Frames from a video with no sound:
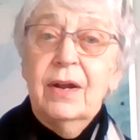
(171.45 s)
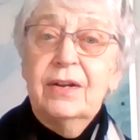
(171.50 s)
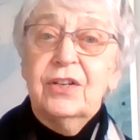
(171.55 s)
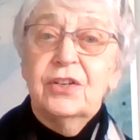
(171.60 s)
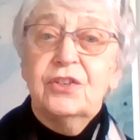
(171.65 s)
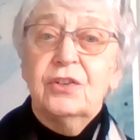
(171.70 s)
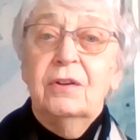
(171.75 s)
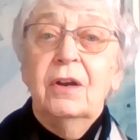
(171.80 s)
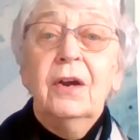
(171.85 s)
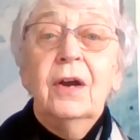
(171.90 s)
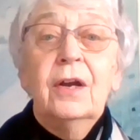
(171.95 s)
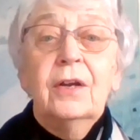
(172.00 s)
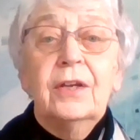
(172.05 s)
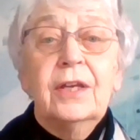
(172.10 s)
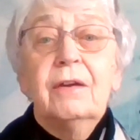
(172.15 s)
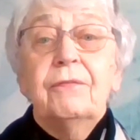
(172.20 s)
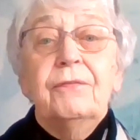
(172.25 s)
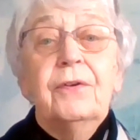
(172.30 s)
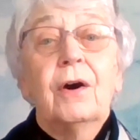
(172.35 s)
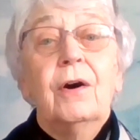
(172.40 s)
ready to
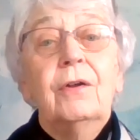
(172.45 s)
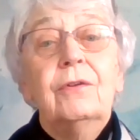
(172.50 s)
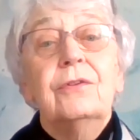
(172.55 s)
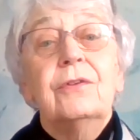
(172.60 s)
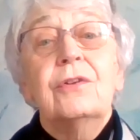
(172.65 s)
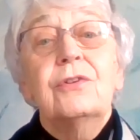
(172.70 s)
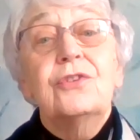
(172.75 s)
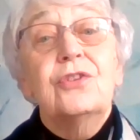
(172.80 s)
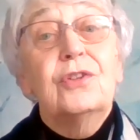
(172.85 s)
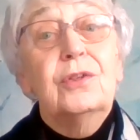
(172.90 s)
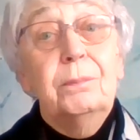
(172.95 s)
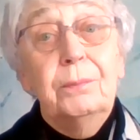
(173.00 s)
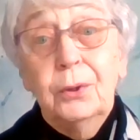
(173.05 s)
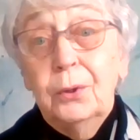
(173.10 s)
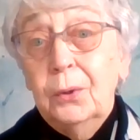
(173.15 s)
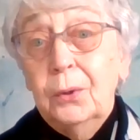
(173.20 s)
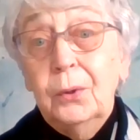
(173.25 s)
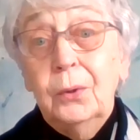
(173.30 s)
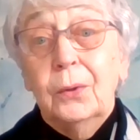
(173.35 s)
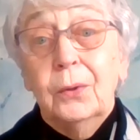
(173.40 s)
give on to the
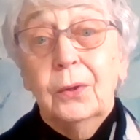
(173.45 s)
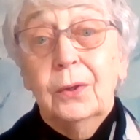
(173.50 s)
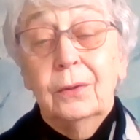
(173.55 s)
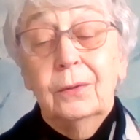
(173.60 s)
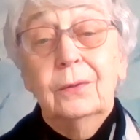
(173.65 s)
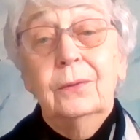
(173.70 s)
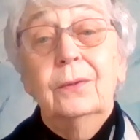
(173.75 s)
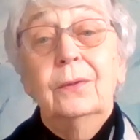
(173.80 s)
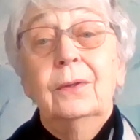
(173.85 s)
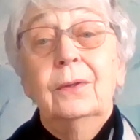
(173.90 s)
poor.